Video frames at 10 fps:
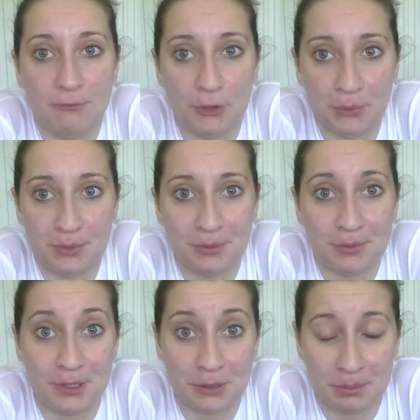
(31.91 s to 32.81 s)
filming
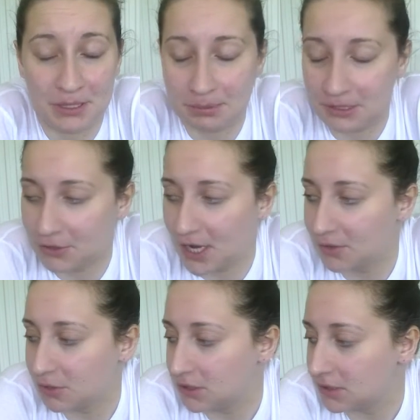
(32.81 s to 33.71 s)
with other people
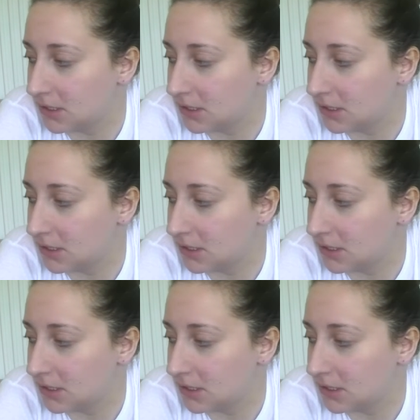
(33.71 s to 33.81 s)
around.